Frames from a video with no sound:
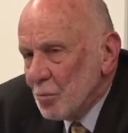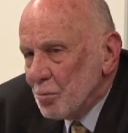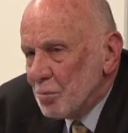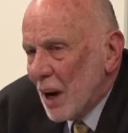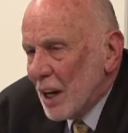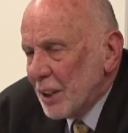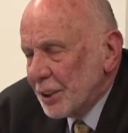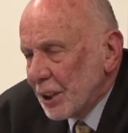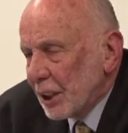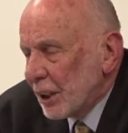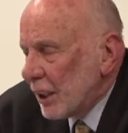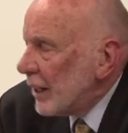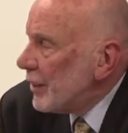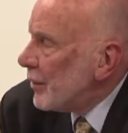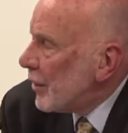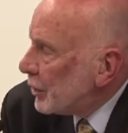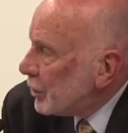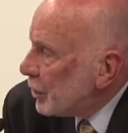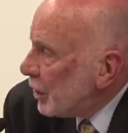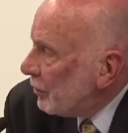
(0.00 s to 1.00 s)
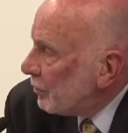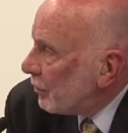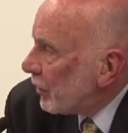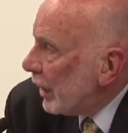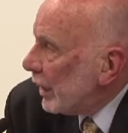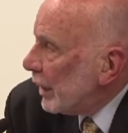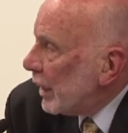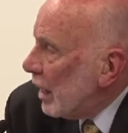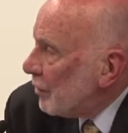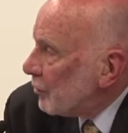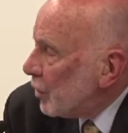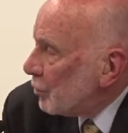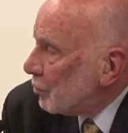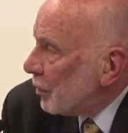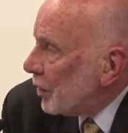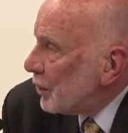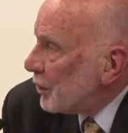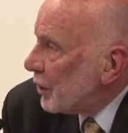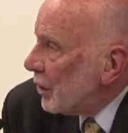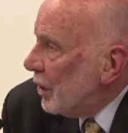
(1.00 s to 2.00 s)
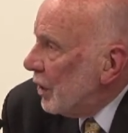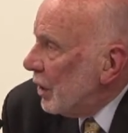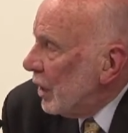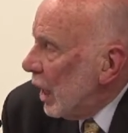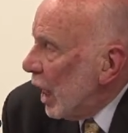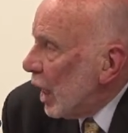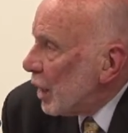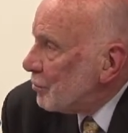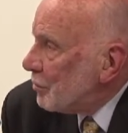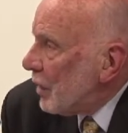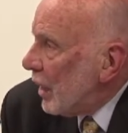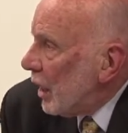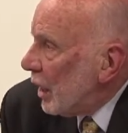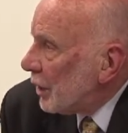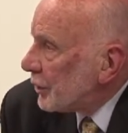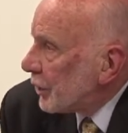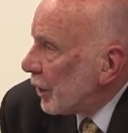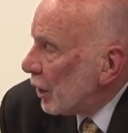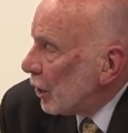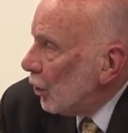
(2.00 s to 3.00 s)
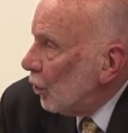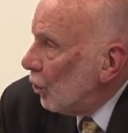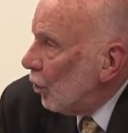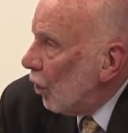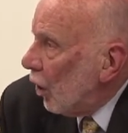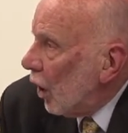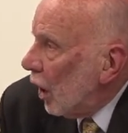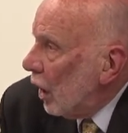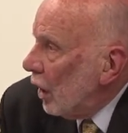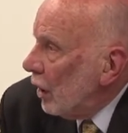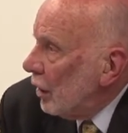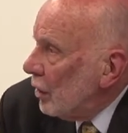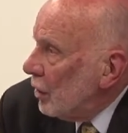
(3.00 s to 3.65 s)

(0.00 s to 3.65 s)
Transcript: Basically, the Chifley government had passed a law